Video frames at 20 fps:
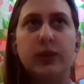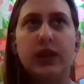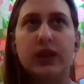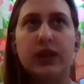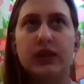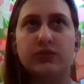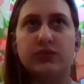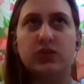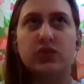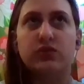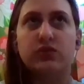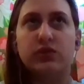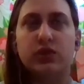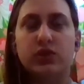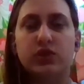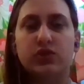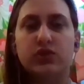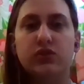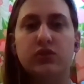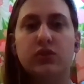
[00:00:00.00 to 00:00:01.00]
it as a
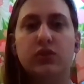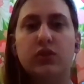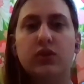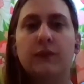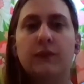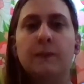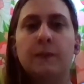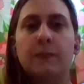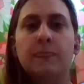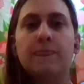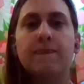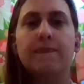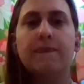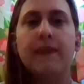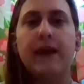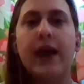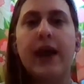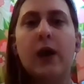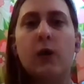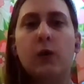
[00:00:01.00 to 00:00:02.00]
traditional
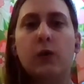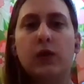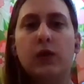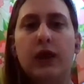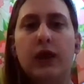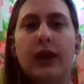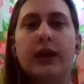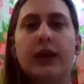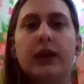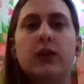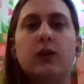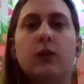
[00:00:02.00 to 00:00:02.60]
outline